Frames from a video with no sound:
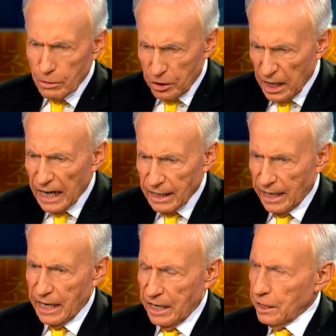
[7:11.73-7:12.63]
you're
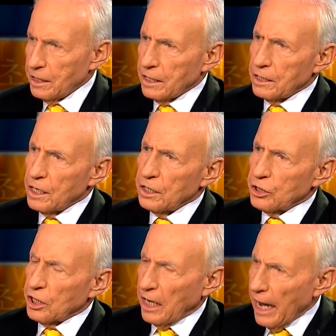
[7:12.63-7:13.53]
dedicated to
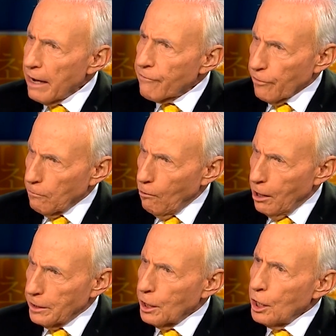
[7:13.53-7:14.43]
teaching
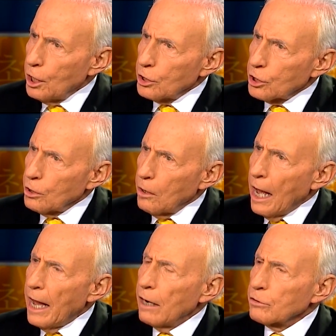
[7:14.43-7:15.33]
everyone
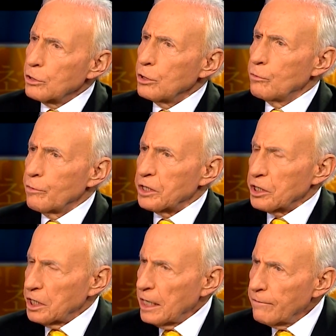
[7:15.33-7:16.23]
to how to
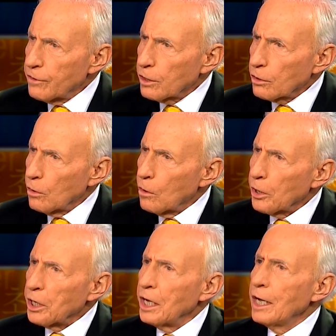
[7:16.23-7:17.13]
receive the
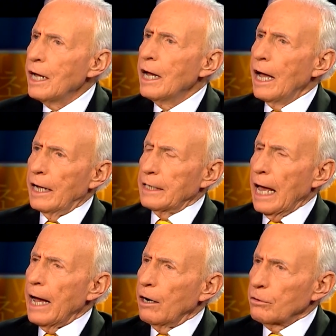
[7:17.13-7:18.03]
glory
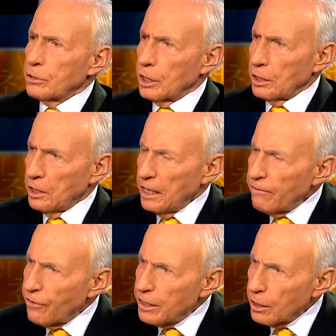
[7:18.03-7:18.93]
and how to
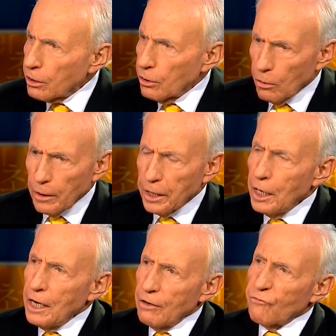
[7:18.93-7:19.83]
live in the
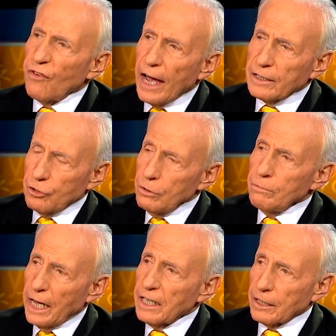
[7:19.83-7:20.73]
glory. In fact,
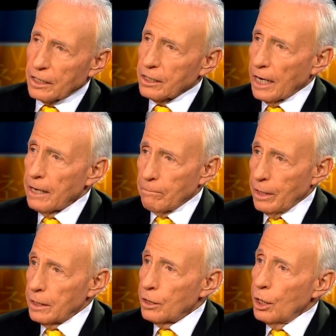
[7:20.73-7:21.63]
you make a
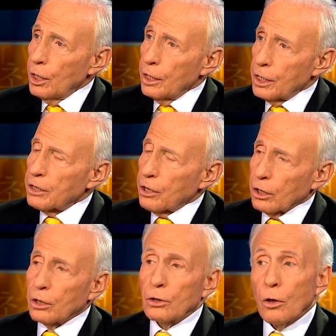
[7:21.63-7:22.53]
statement
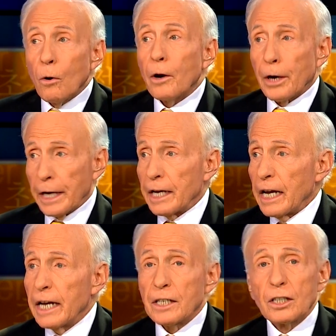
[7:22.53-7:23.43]
that the
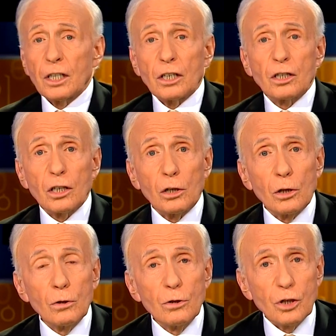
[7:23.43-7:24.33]
glory is the
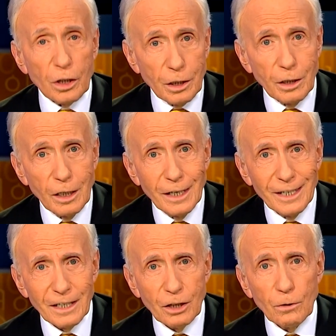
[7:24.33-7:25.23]
solution
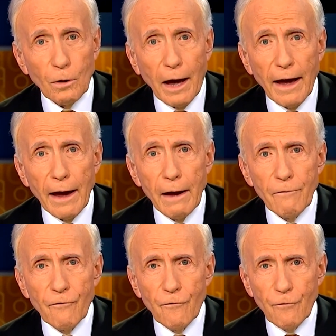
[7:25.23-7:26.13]
to
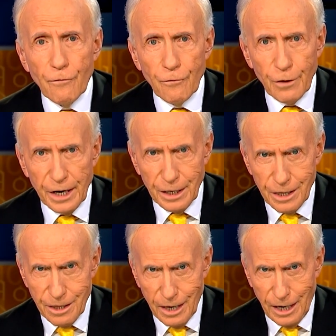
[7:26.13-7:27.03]

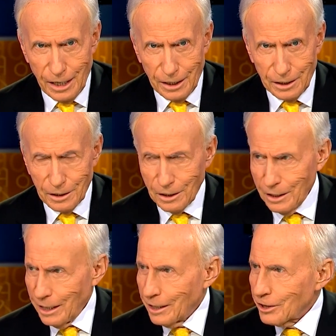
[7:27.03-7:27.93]
everything.
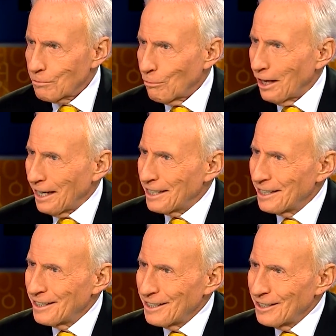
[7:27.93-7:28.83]
Explain.